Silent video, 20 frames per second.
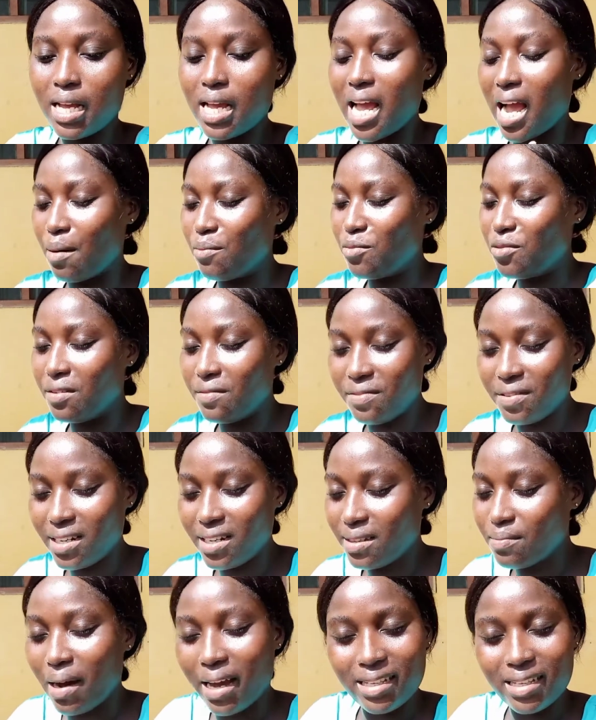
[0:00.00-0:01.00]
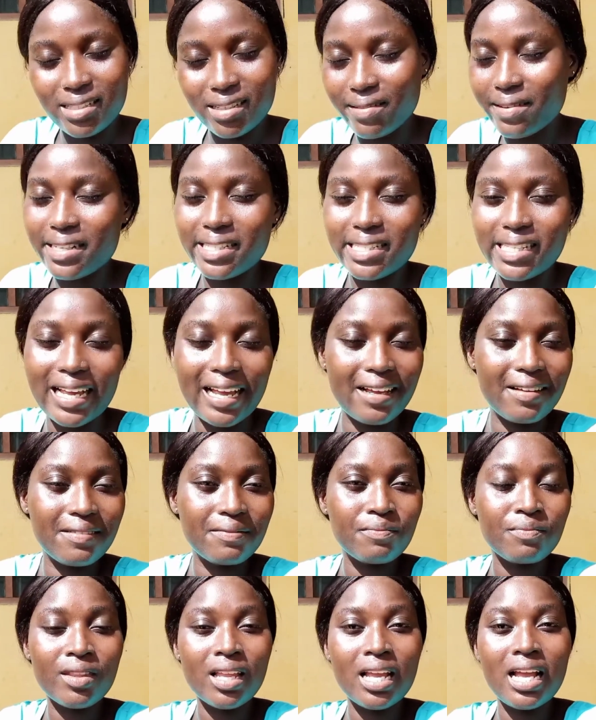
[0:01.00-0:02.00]
I'm revealing my secret here.
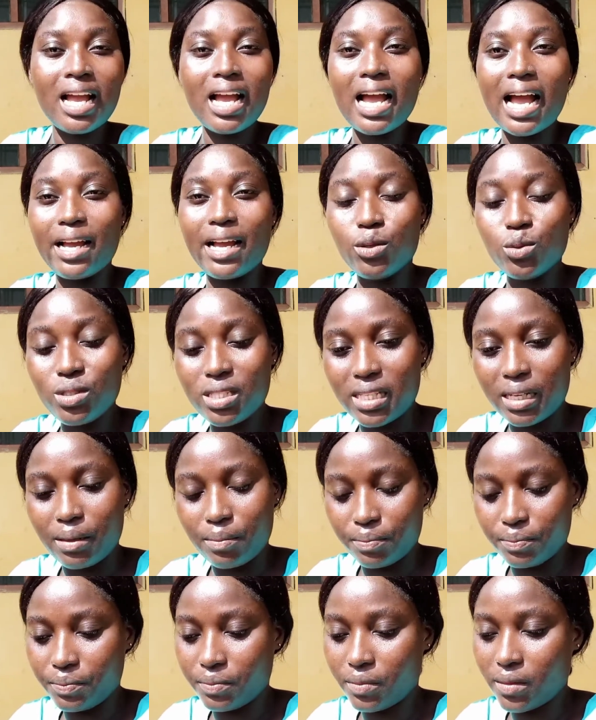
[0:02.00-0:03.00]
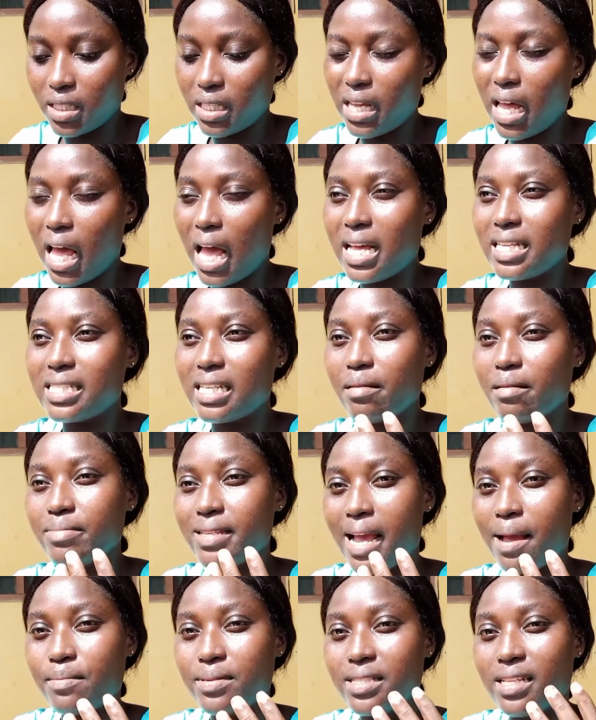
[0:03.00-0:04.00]
I do some.
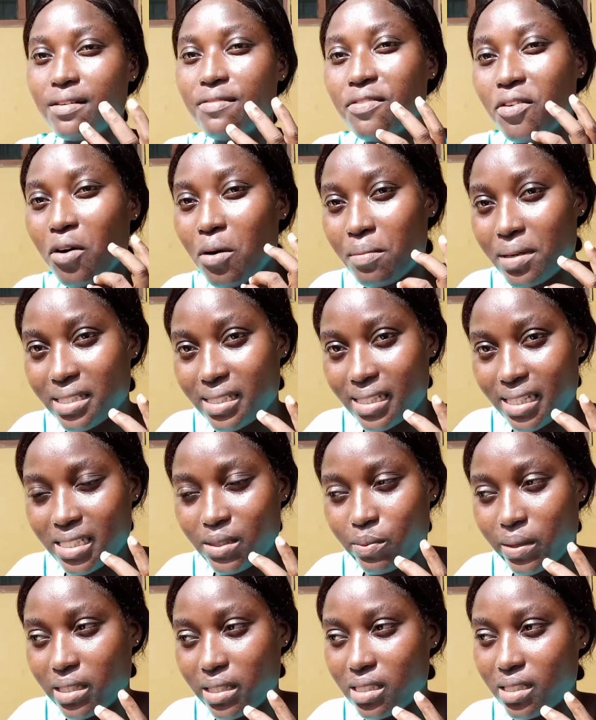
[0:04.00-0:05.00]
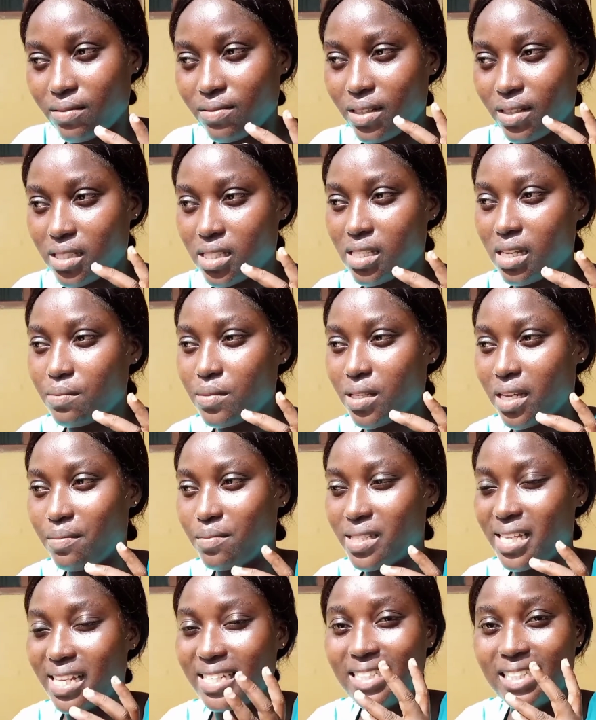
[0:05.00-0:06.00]
Sometimes the foam is expensive and
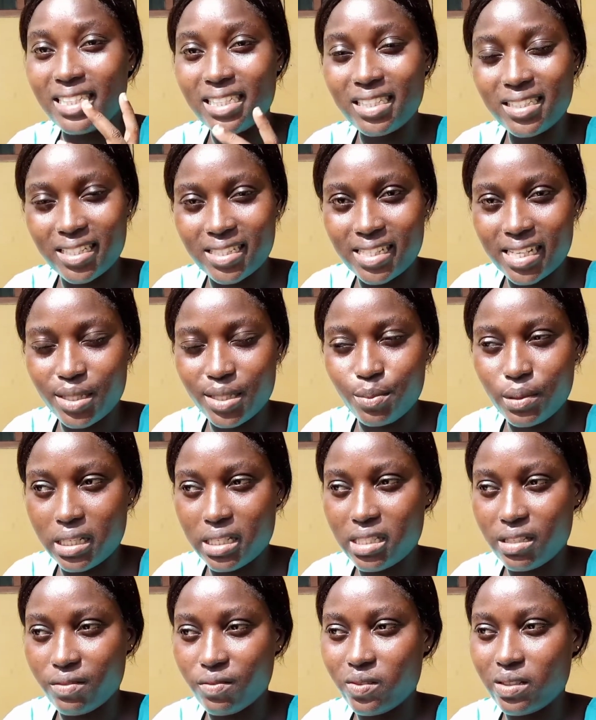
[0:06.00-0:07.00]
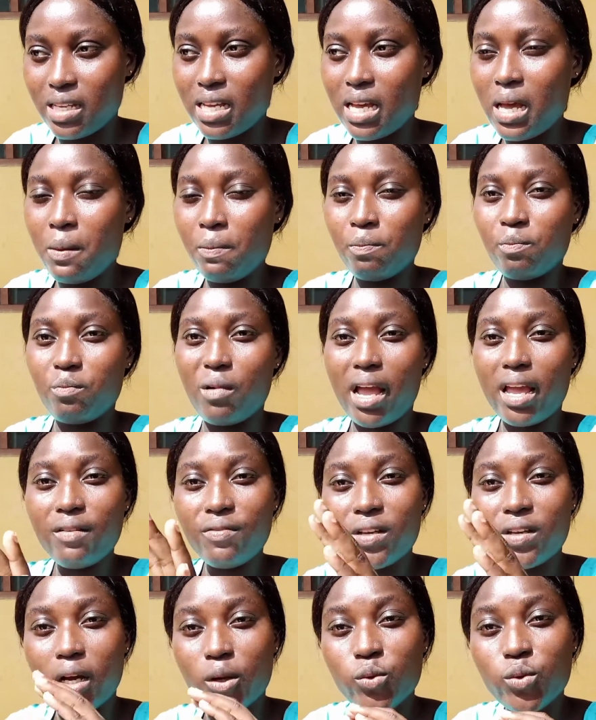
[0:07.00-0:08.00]
sometimes the jeans is expensive. But
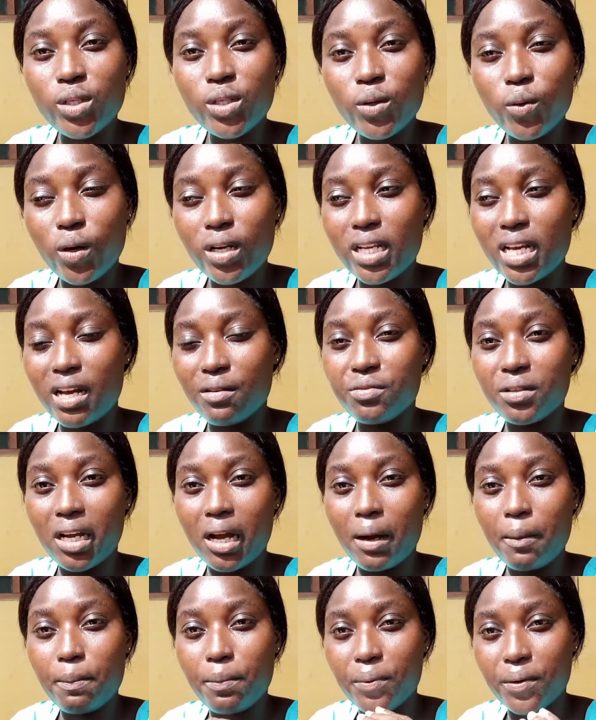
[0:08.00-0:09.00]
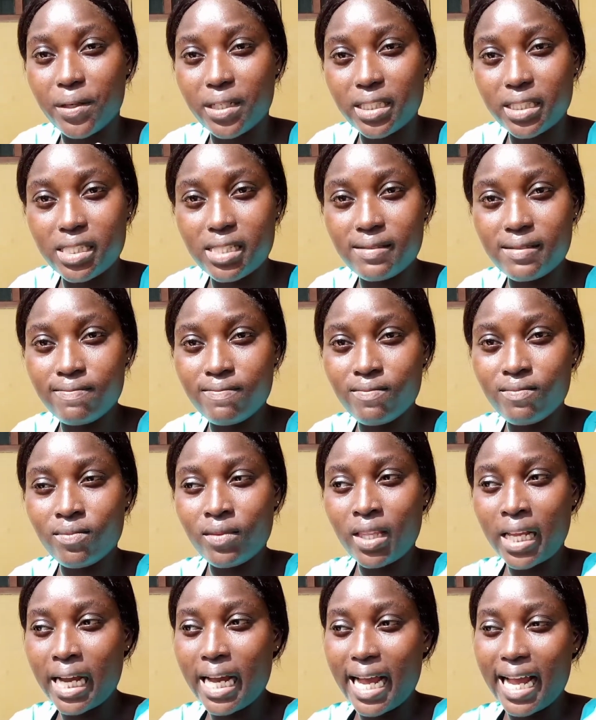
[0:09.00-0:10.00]
if you are doing only African print
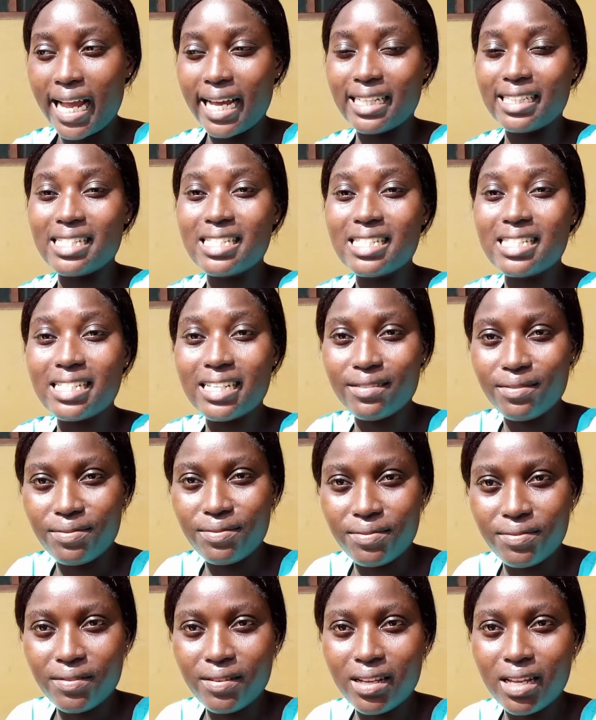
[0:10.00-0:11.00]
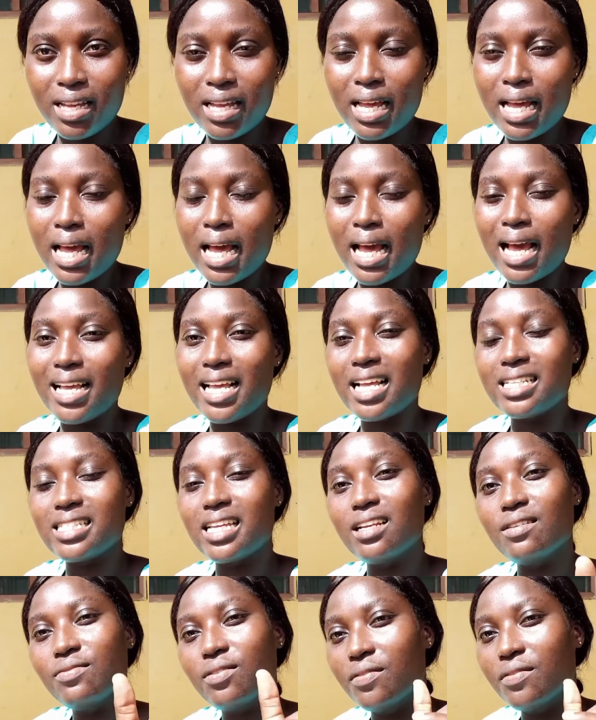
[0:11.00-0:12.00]
and stiff, and you're
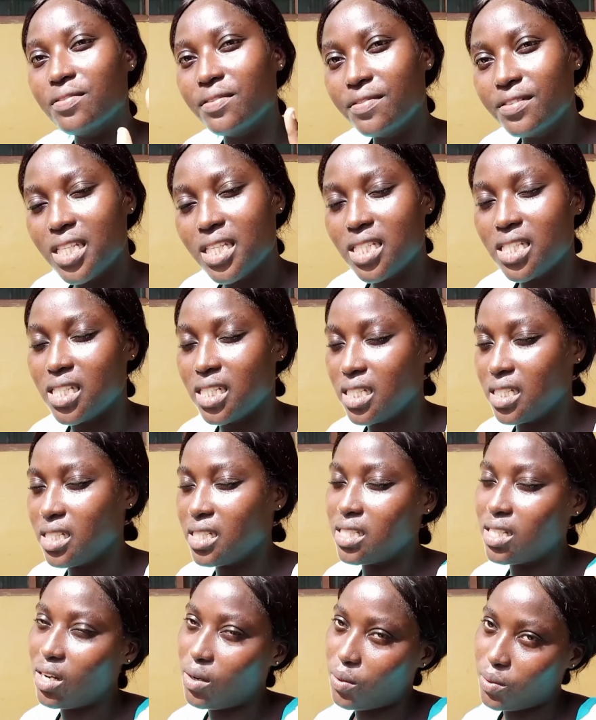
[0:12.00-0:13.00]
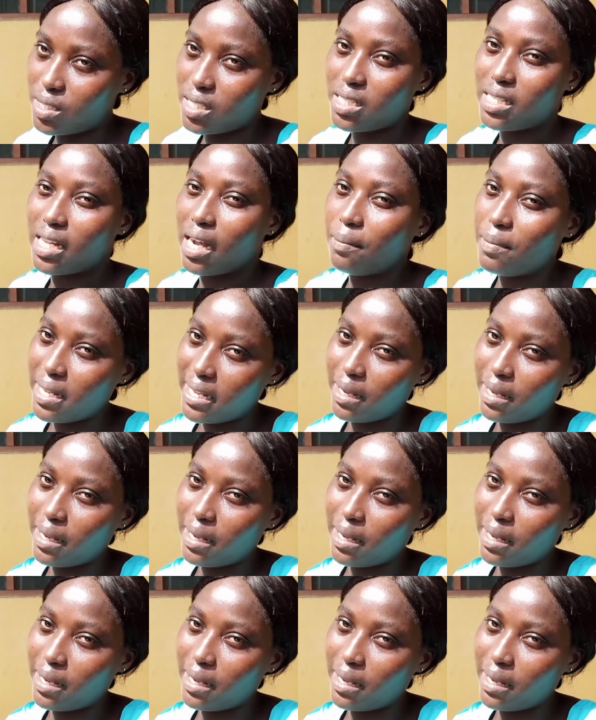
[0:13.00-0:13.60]
selling for 50 cedis, oh sister, and